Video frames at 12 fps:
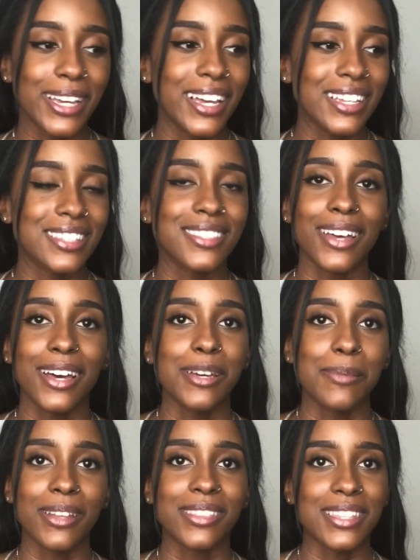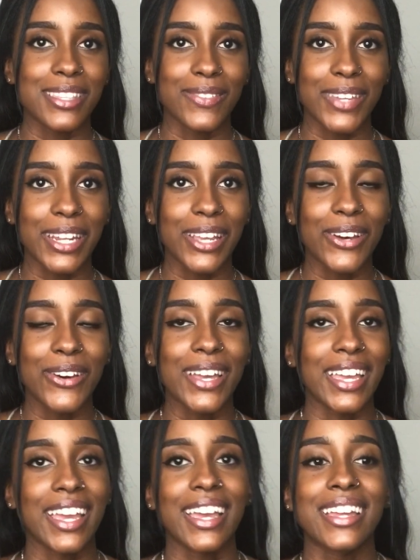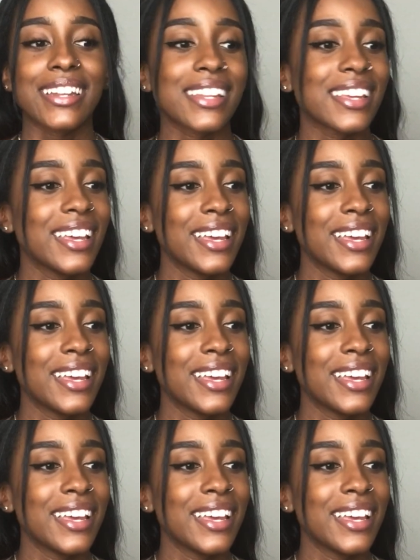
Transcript: guys thought about this video and,